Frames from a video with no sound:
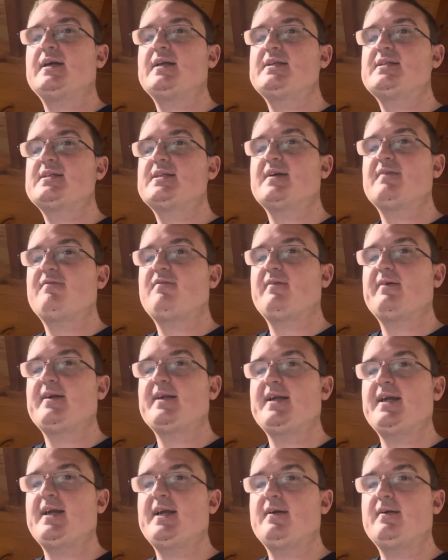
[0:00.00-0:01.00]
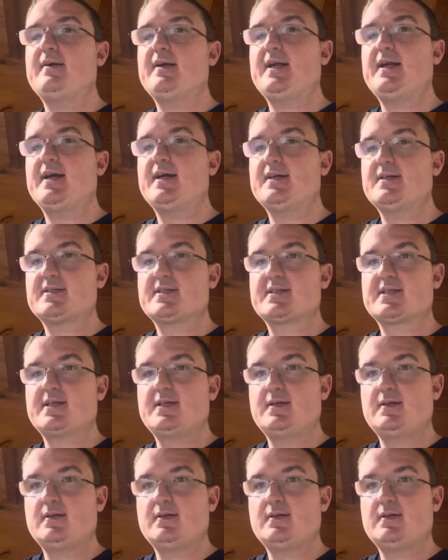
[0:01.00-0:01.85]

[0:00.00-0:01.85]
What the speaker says: different areas.